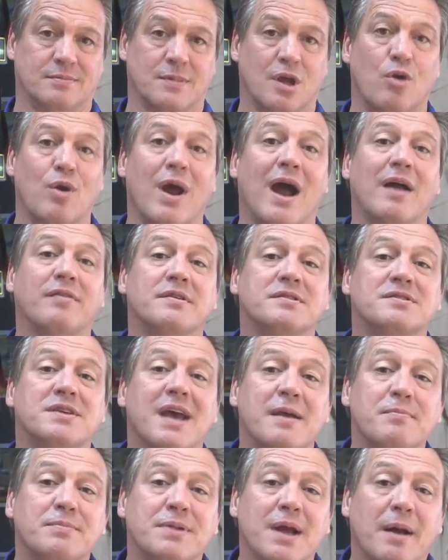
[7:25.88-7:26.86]
Around the
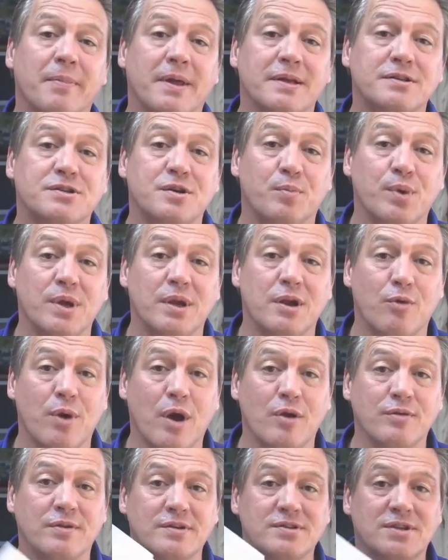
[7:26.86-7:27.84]
same time that Sabrina
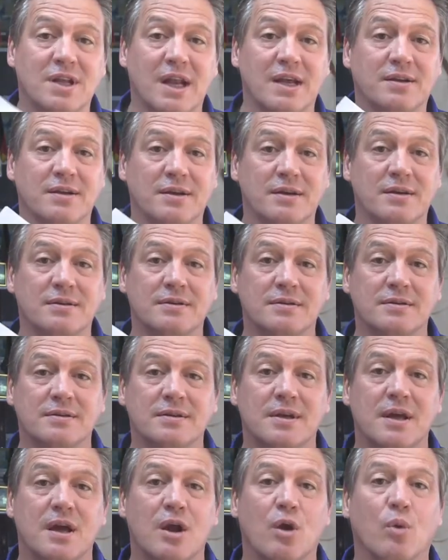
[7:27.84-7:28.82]
wrote this letter,
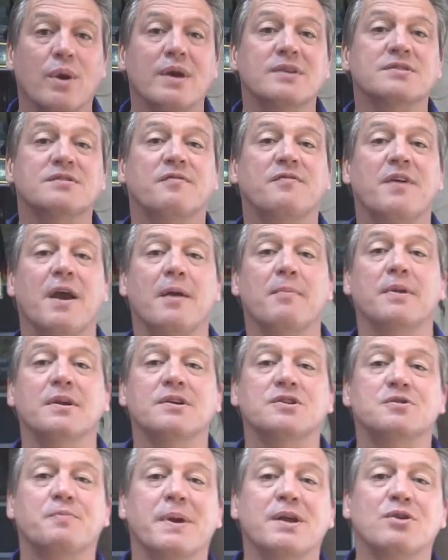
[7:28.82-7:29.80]
we as a family
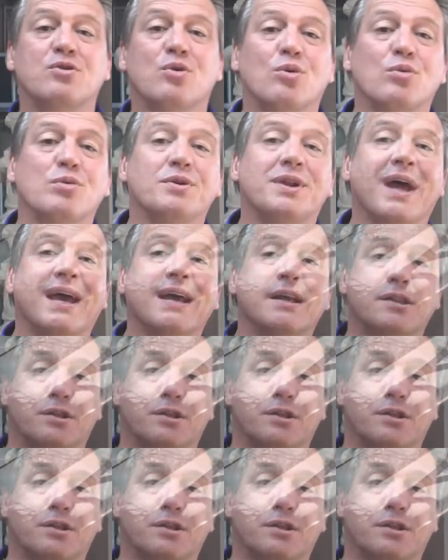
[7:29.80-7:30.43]
spent all day